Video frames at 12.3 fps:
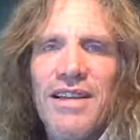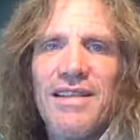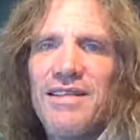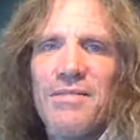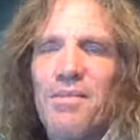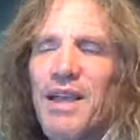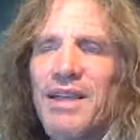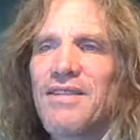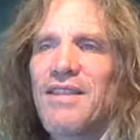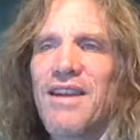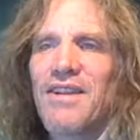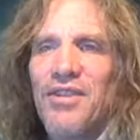isn't
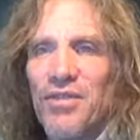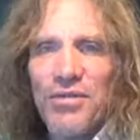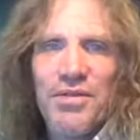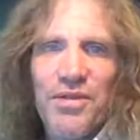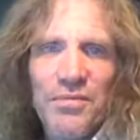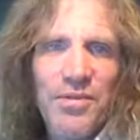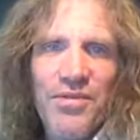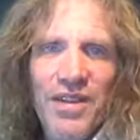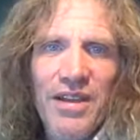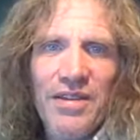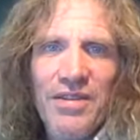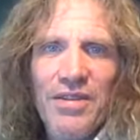based on YouTube's
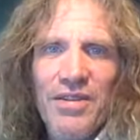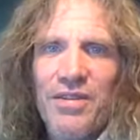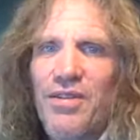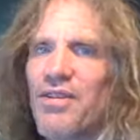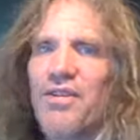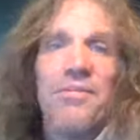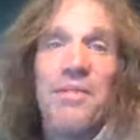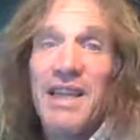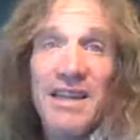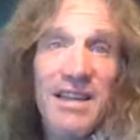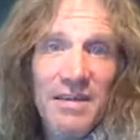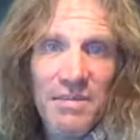failure or the
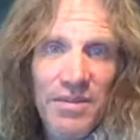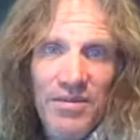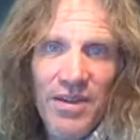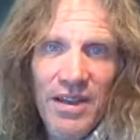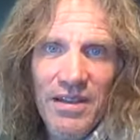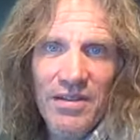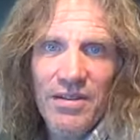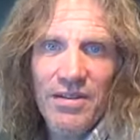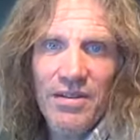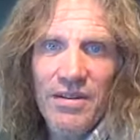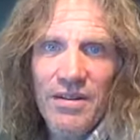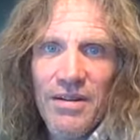medium's
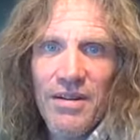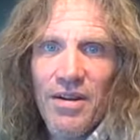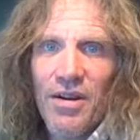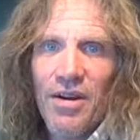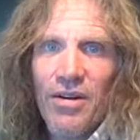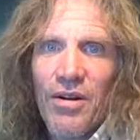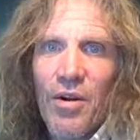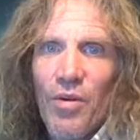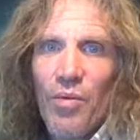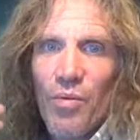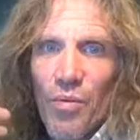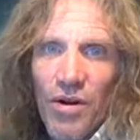failure or
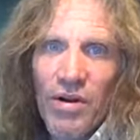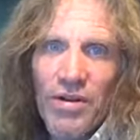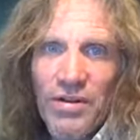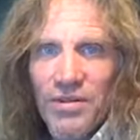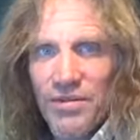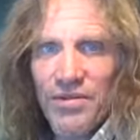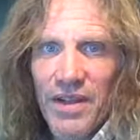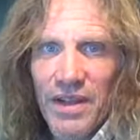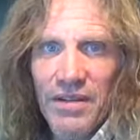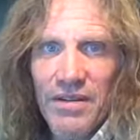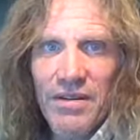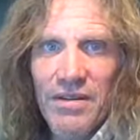words'
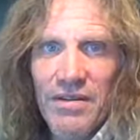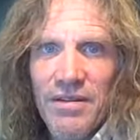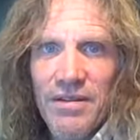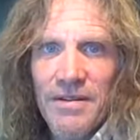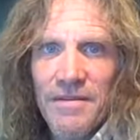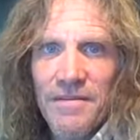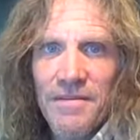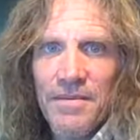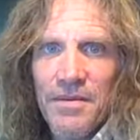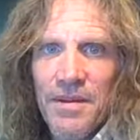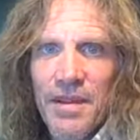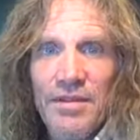failure.
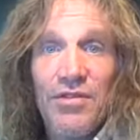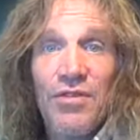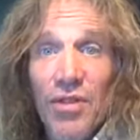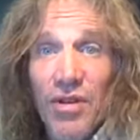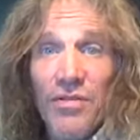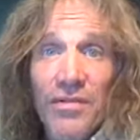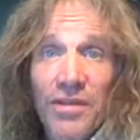It's your